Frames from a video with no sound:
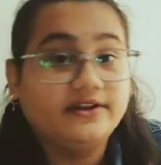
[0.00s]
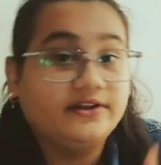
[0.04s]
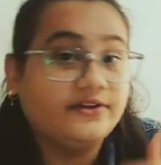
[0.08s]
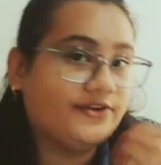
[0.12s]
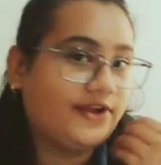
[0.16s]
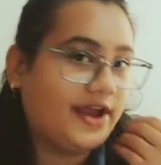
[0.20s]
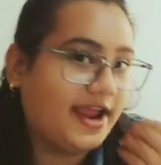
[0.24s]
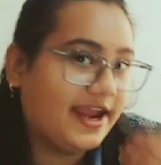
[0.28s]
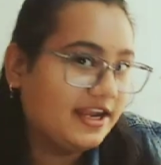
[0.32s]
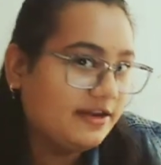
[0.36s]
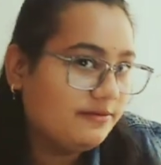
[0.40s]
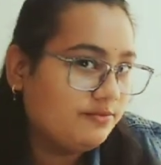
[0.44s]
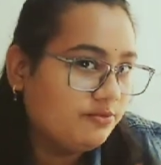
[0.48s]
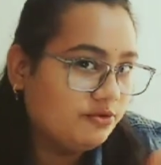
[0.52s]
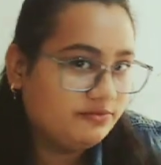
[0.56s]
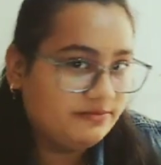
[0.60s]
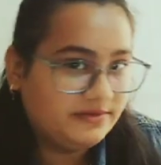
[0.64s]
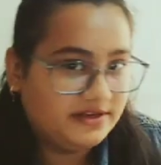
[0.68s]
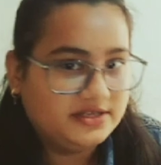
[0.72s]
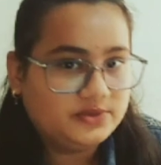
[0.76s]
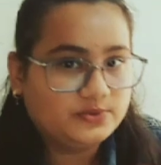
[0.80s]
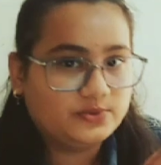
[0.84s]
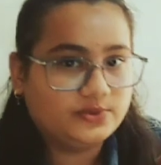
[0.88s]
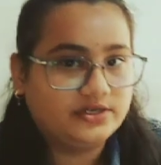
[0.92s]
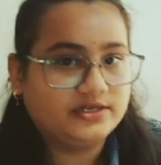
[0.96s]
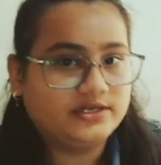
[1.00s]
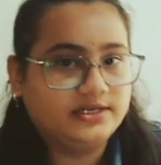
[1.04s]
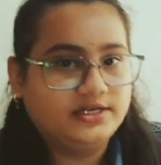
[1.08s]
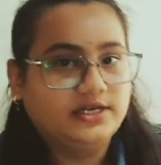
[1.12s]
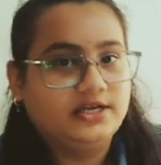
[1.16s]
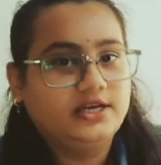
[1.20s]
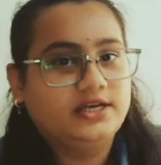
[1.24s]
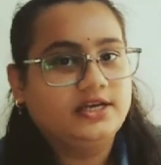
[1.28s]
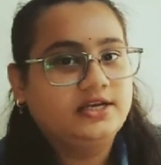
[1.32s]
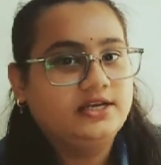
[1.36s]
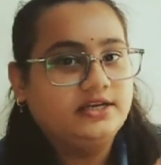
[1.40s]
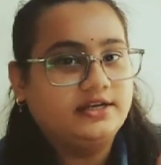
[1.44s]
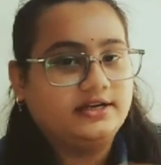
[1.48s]
right movement were
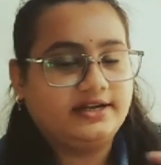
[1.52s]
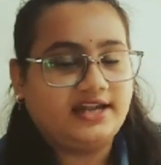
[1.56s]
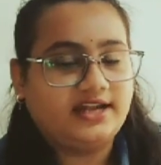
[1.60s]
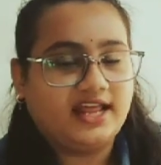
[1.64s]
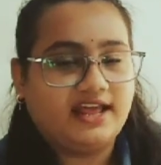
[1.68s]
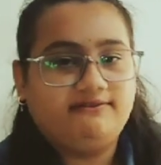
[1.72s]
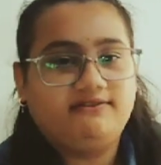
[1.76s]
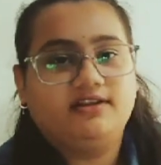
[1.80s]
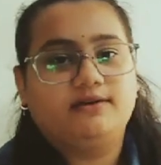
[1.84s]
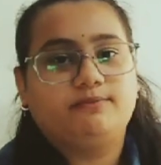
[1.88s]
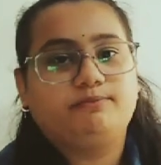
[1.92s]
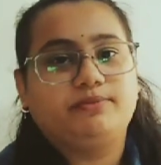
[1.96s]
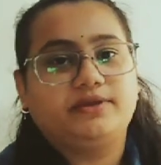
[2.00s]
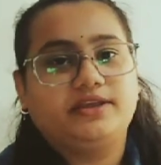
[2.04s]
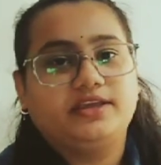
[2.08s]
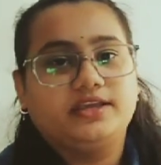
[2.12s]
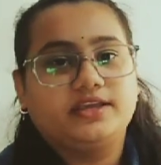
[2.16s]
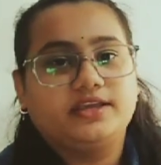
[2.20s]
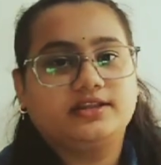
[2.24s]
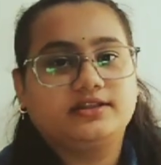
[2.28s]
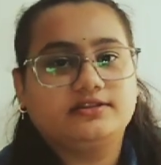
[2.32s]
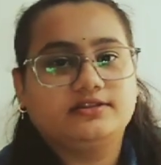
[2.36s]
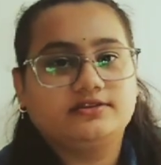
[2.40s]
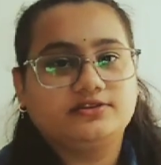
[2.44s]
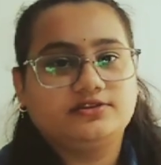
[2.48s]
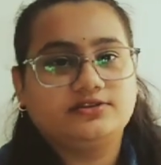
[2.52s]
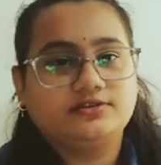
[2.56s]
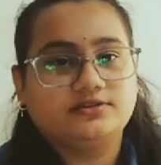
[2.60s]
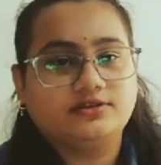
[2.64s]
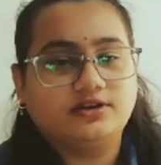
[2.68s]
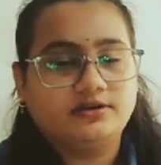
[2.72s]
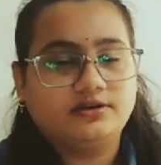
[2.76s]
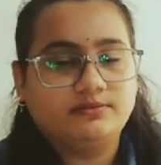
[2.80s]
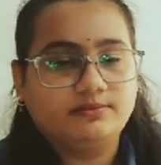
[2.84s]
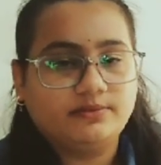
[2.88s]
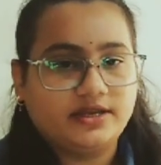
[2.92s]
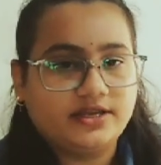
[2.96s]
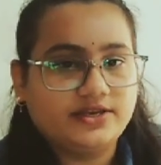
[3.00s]
developing in
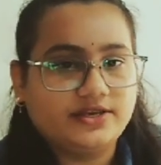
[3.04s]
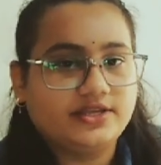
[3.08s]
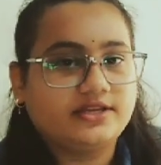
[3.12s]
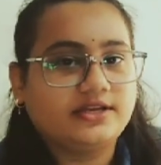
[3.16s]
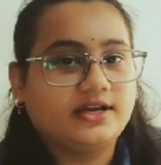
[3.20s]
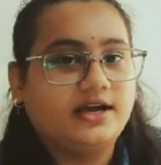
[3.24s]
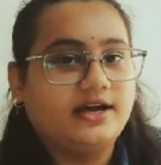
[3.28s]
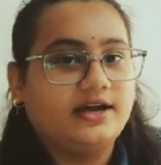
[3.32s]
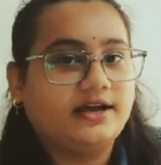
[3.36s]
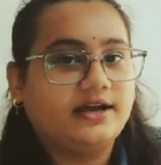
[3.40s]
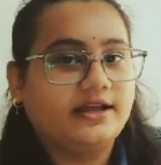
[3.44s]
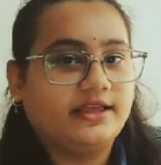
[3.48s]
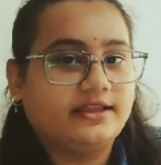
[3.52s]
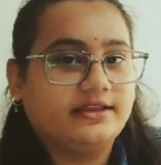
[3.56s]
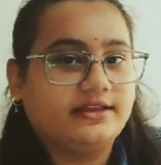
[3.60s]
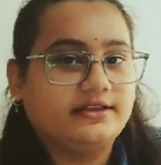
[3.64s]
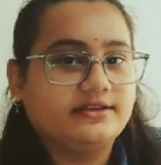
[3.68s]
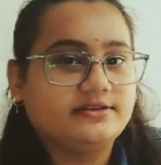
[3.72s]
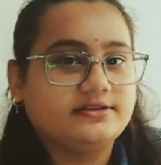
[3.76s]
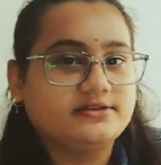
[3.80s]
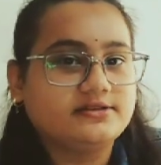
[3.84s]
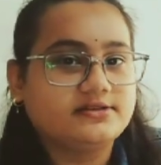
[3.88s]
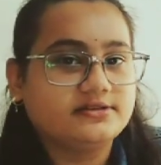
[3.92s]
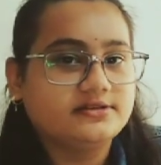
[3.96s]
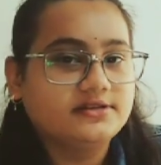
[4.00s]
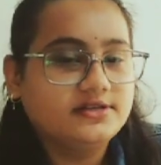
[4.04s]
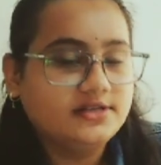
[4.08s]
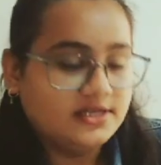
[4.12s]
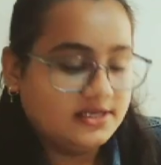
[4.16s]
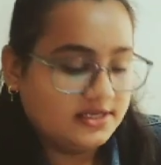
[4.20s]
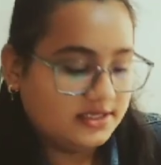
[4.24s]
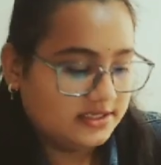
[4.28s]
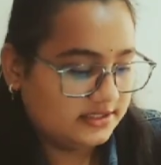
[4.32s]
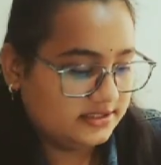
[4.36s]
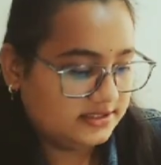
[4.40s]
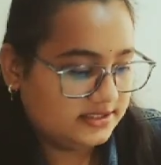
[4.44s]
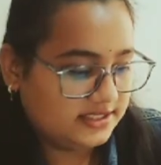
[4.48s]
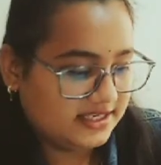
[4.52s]
America, and
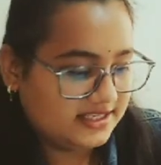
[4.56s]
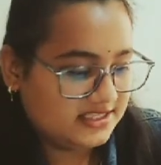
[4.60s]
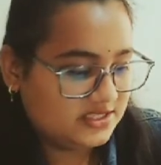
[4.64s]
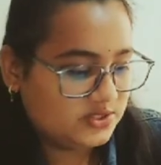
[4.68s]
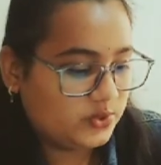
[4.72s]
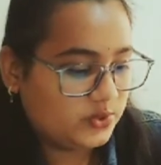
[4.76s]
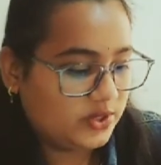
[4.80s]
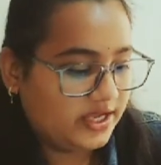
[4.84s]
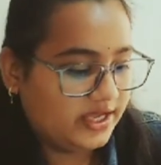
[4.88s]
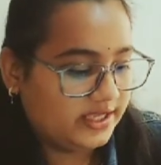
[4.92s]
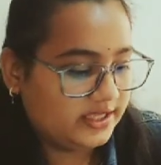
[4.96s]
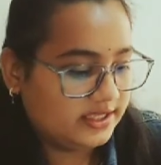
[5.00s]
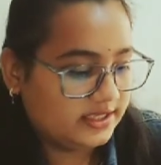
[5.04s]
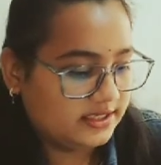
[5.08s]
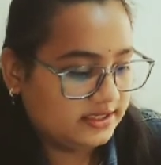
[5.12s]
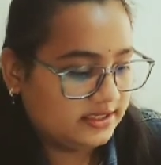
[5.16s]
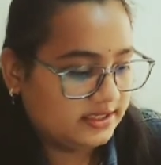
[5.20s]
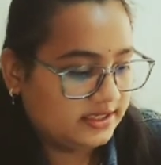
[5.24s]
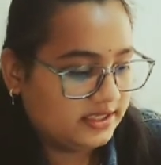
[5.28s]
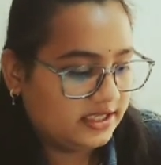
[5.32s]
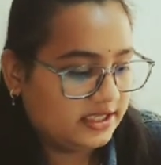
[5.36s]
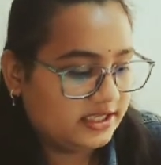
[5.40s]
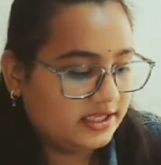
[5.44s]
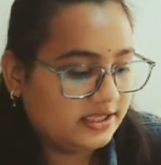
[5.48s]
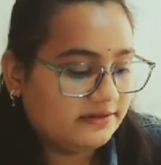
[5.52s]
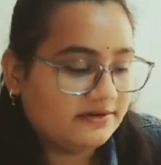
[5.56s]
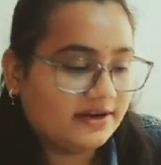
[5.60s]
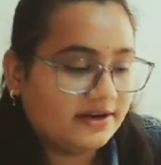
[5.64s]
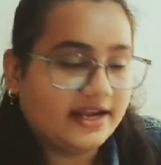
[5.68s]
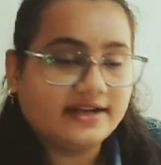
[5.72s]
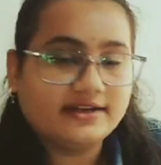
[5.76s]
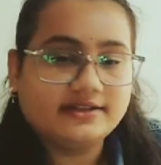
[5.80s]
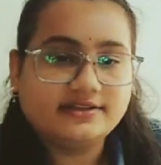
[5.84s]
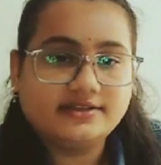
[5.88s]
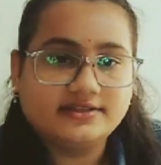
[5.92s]
that's why he write